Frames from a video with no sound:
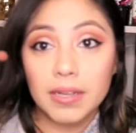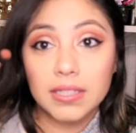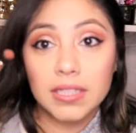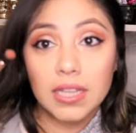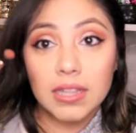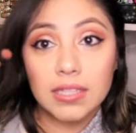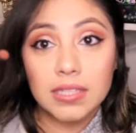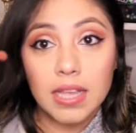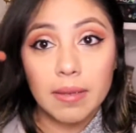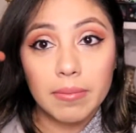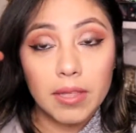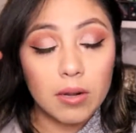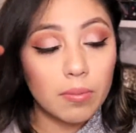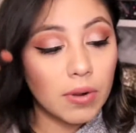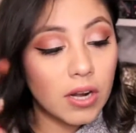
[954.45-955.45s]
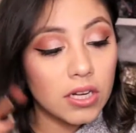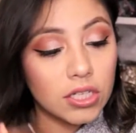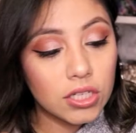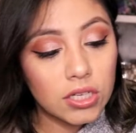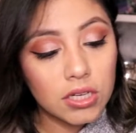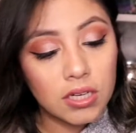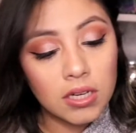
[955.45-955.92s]
going to take the same little
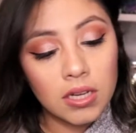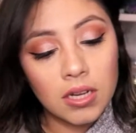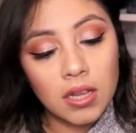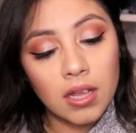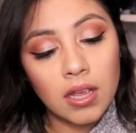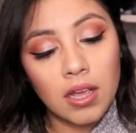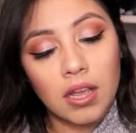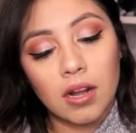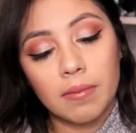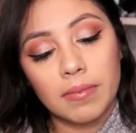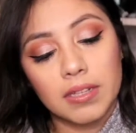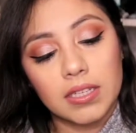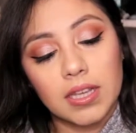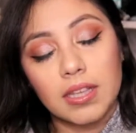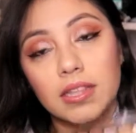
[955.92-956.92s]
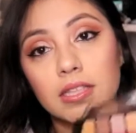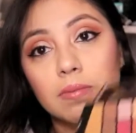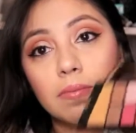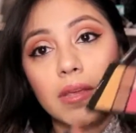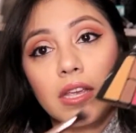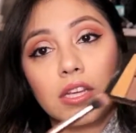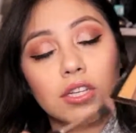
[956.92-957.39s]
brush. I'm going to take this
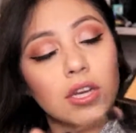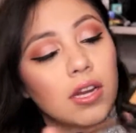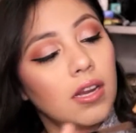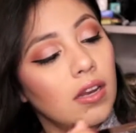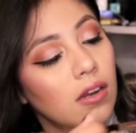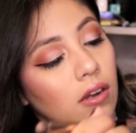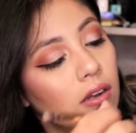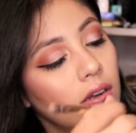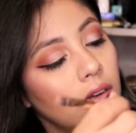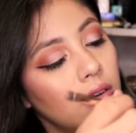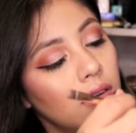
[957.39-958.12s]
pink shade here.